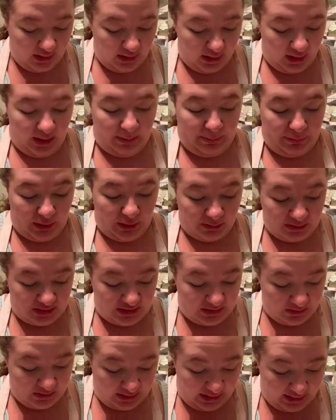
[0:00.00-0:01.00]
I promise
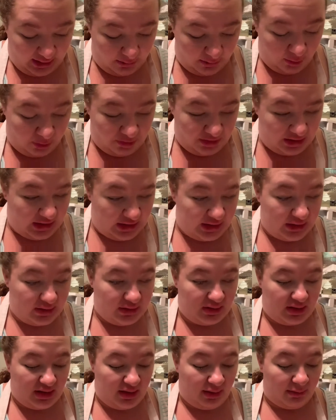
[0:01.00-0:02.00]
you that I will be
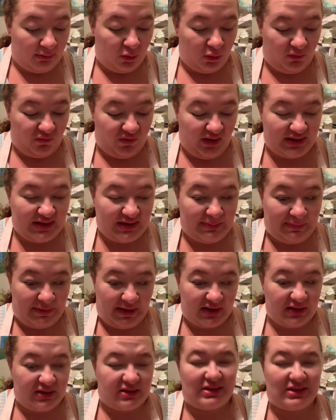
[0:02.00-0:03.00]
getting some more Fenty palettes,